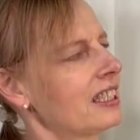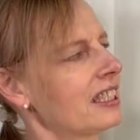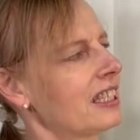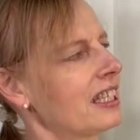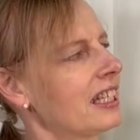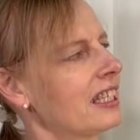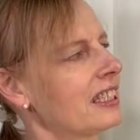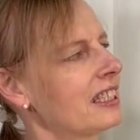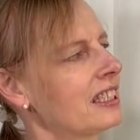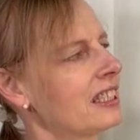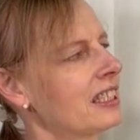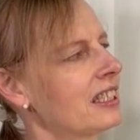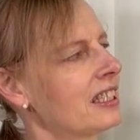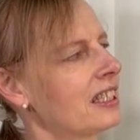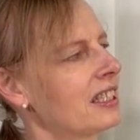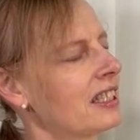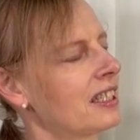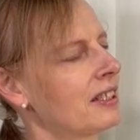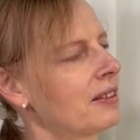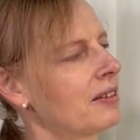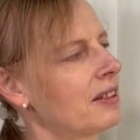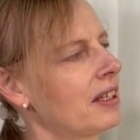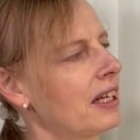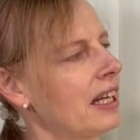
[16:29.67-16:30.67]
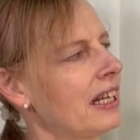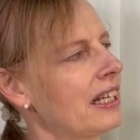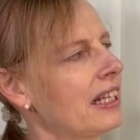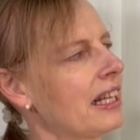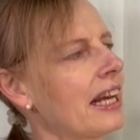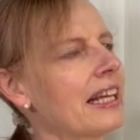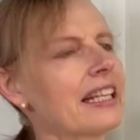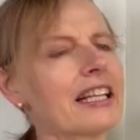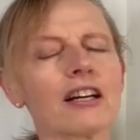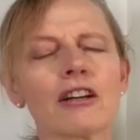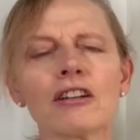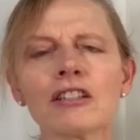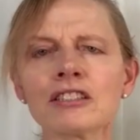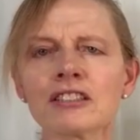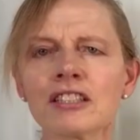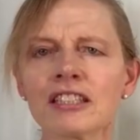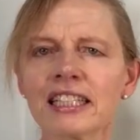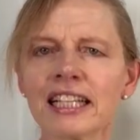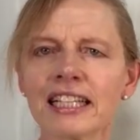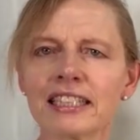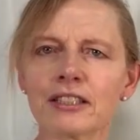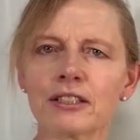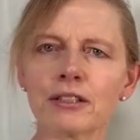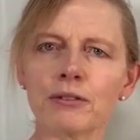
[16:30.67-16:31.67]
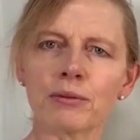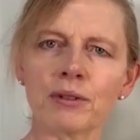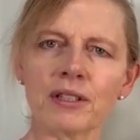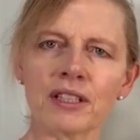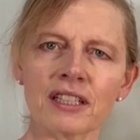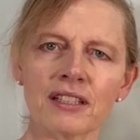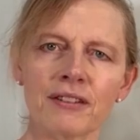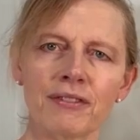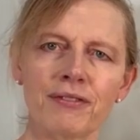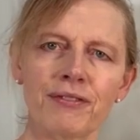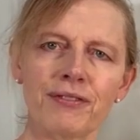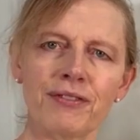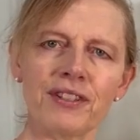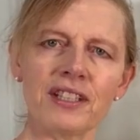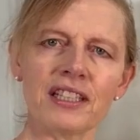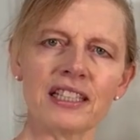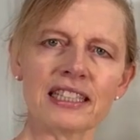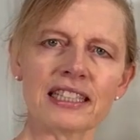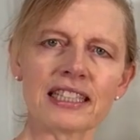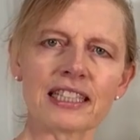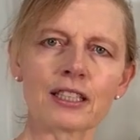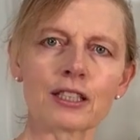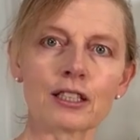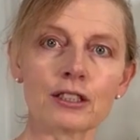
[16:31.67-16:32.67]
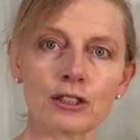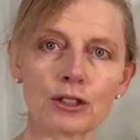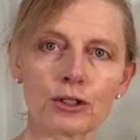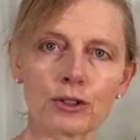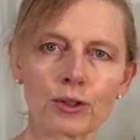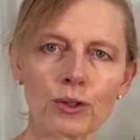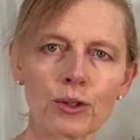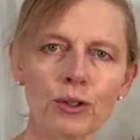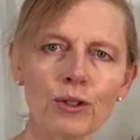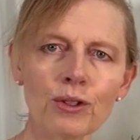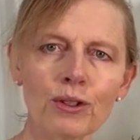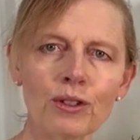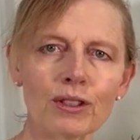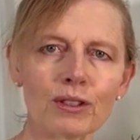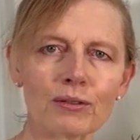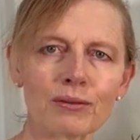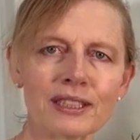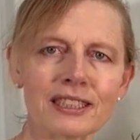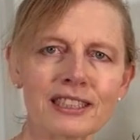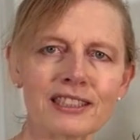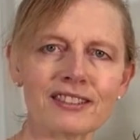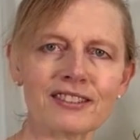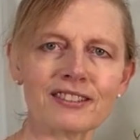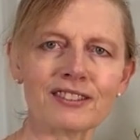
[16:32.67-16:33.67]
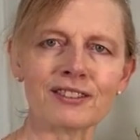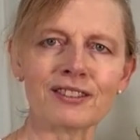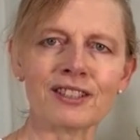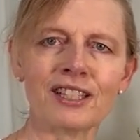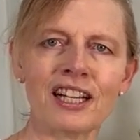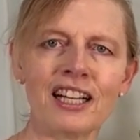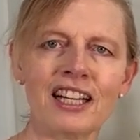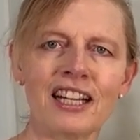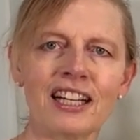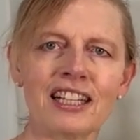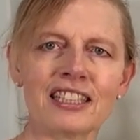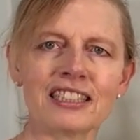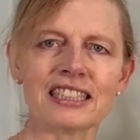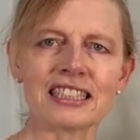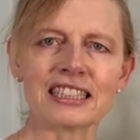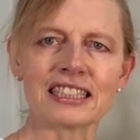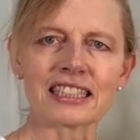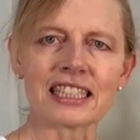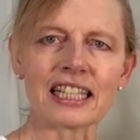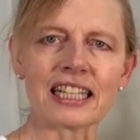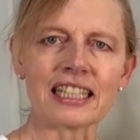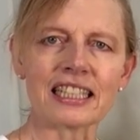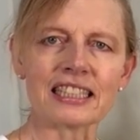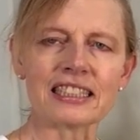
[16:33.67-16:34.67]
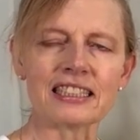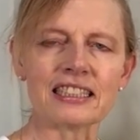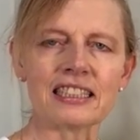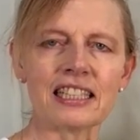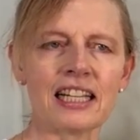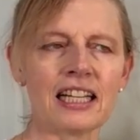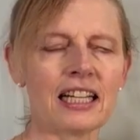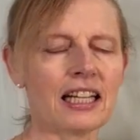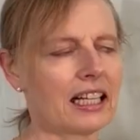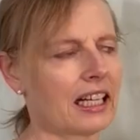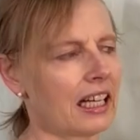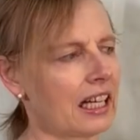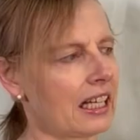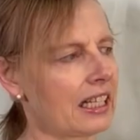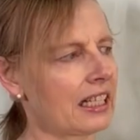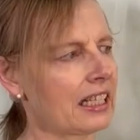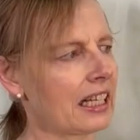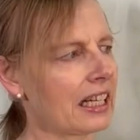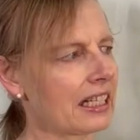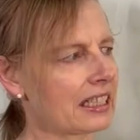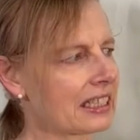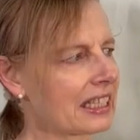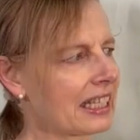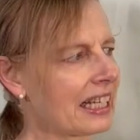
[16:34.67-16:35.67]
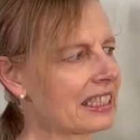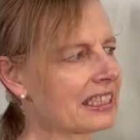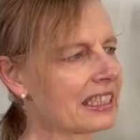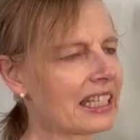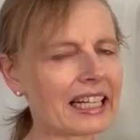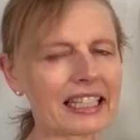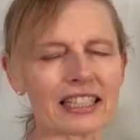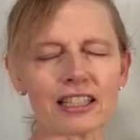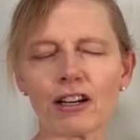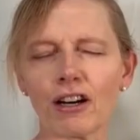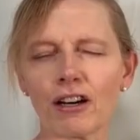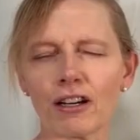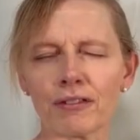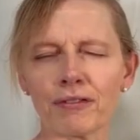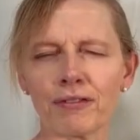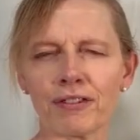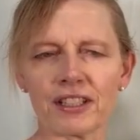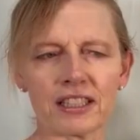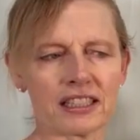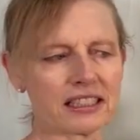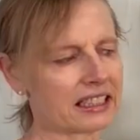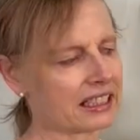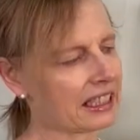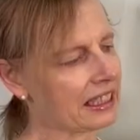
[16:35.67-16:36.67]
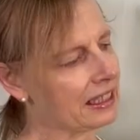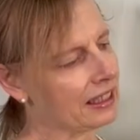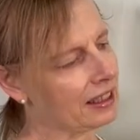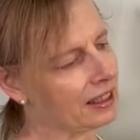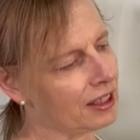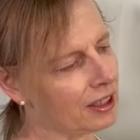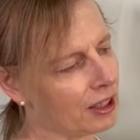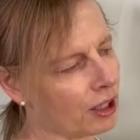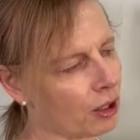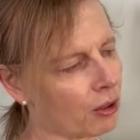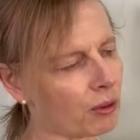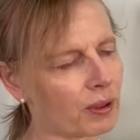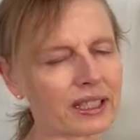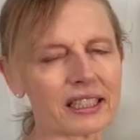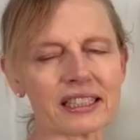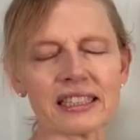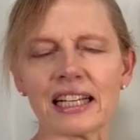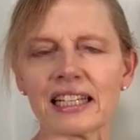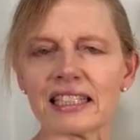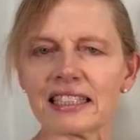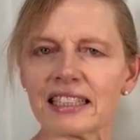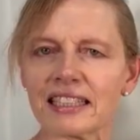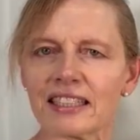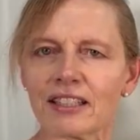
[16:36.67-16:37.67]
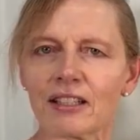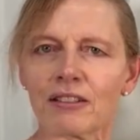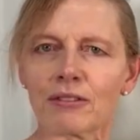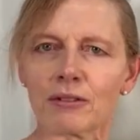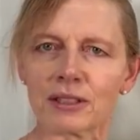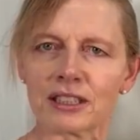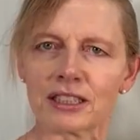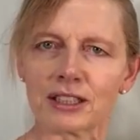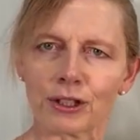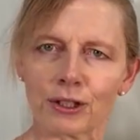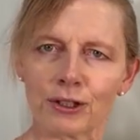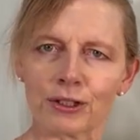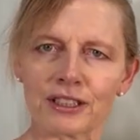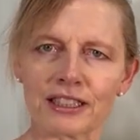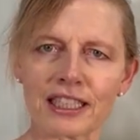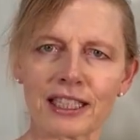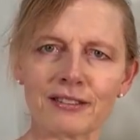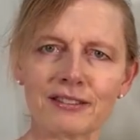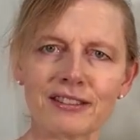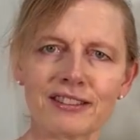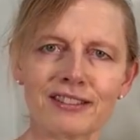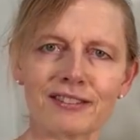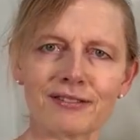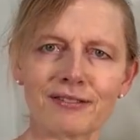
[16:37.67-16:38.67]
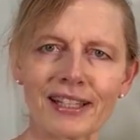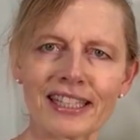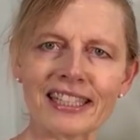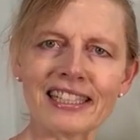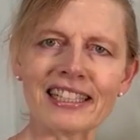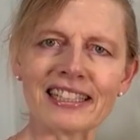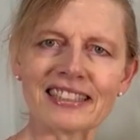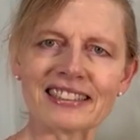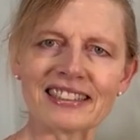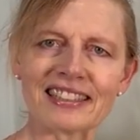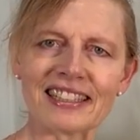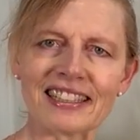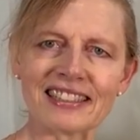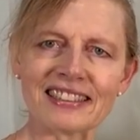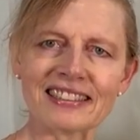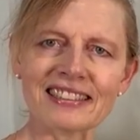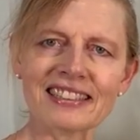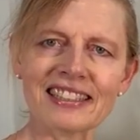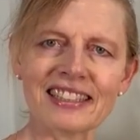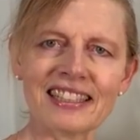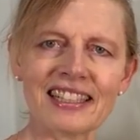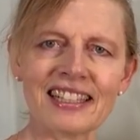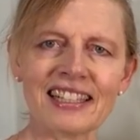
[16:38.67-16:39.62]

then and also that you want to feel in control when you design and get that confidence in knowing that it always turns out right at the end,